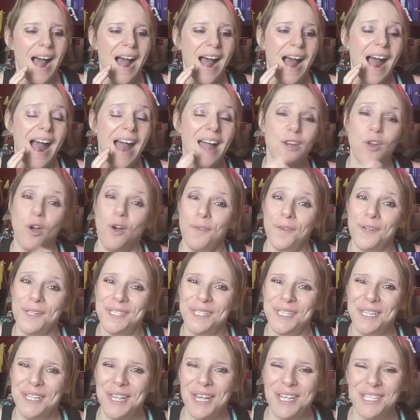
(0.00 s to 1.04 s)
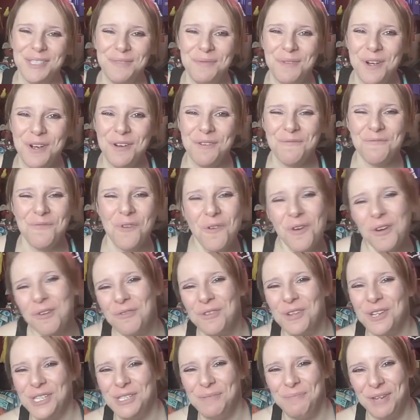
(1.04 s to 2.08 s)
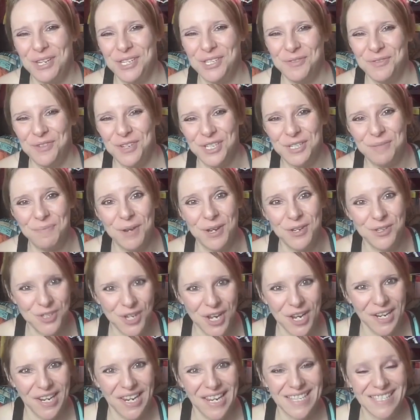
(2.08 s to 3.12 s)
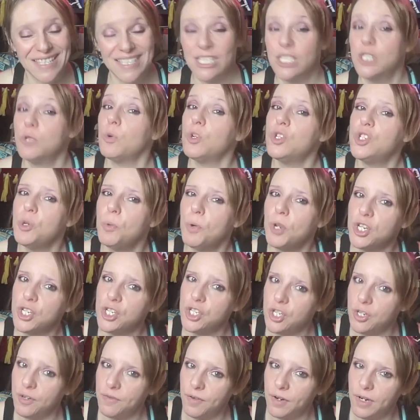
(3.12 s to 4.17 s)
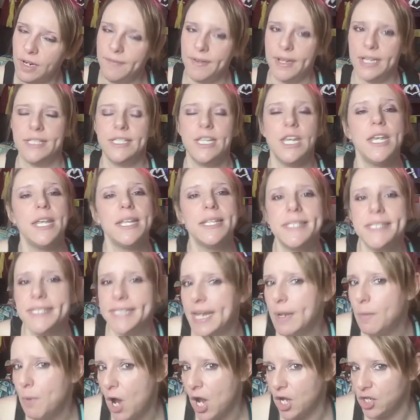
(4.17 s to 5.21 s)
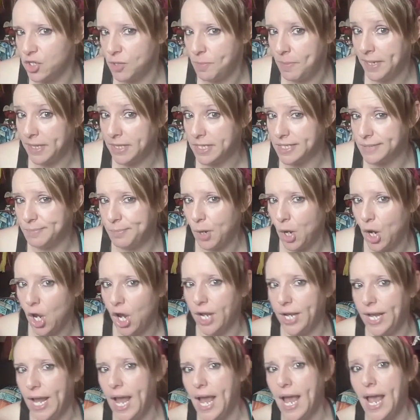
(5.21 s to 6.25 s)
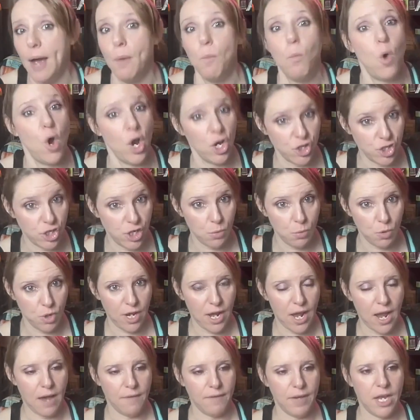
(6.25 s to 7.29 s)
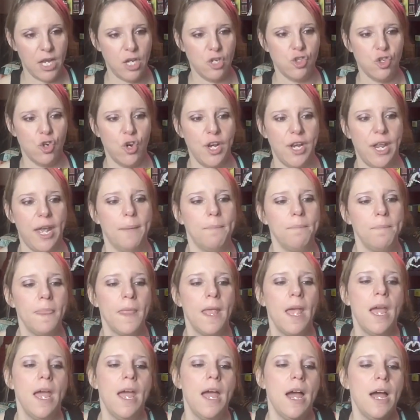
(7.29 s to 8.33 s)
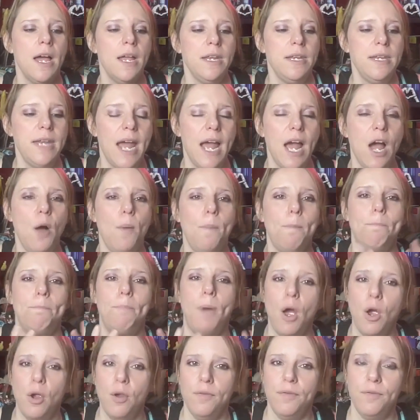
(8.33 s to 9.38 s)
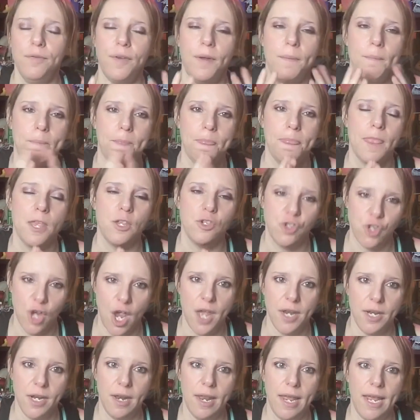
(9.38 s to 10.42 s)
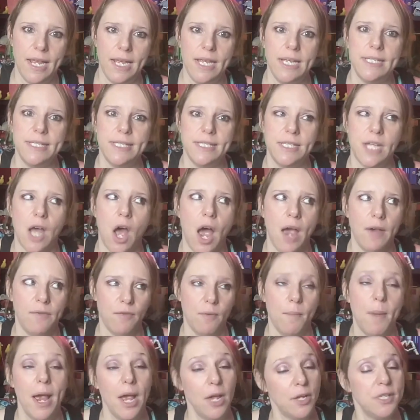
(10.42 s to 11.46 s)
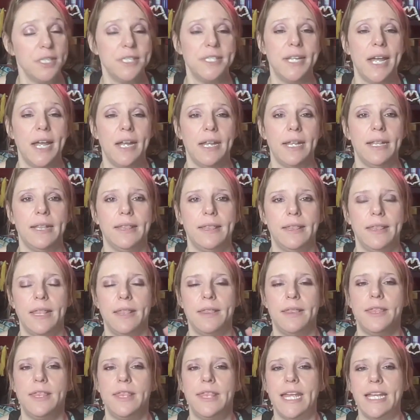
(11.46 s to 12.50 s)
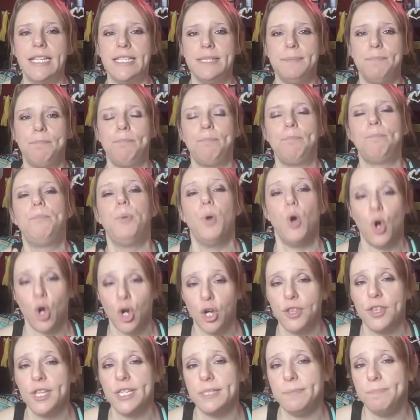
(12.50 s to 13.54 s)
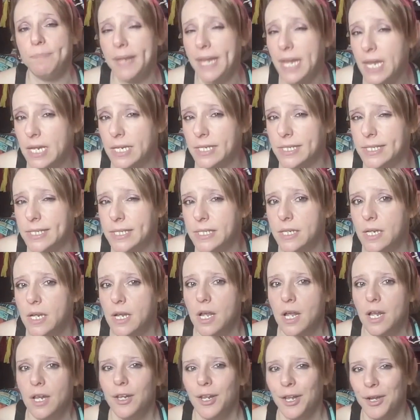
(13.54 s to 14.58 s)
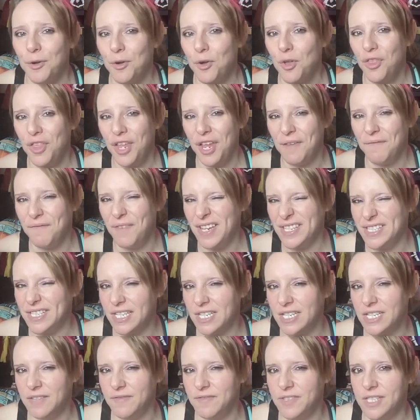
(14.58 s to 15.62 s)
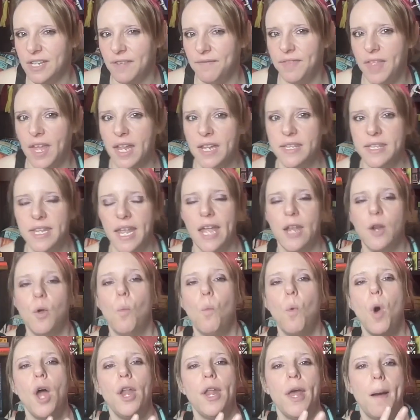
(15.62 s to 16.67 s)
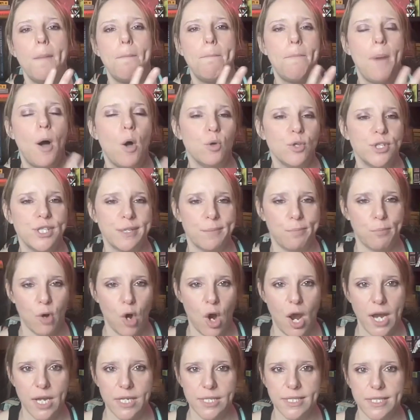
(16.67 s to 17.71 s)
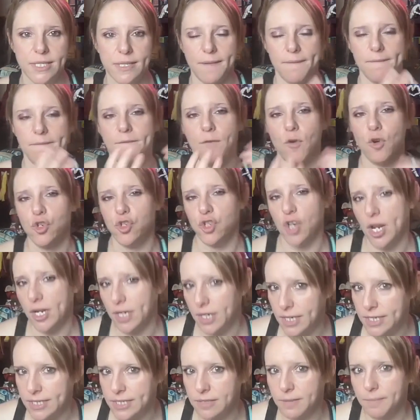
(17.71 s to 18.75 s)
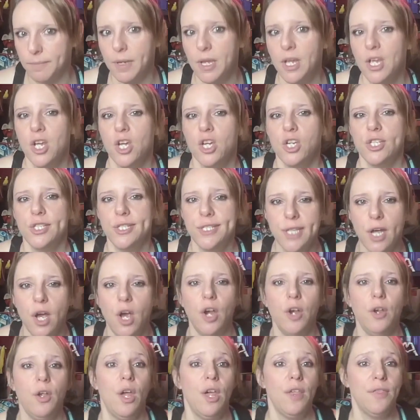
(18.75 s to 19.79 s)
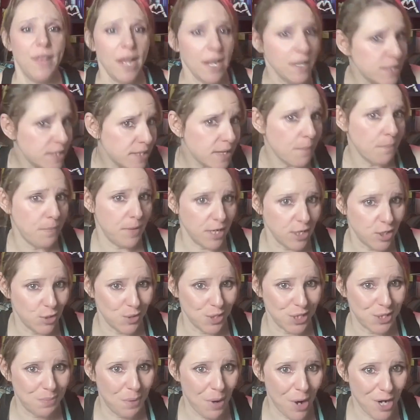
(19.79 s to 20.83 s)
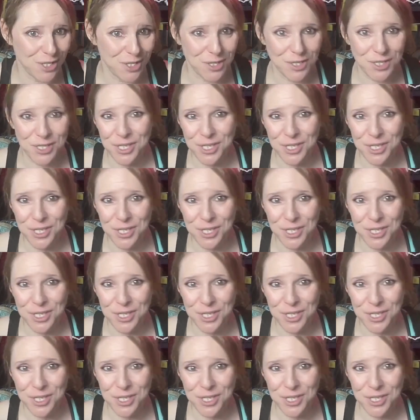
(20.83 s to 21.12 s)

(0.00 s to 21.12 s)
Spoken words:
And obviously that's what Rory wanted to be. She wanted to be a journalist. This is what she wanted to do for a living. So you can see why she picked this book and why she would have enjoyed it. Now, both journalists, from my understanding, this book, this piece, like all the investigative stuff they did, won a Pulitzer Prize for journalism. So that's something to aspire to.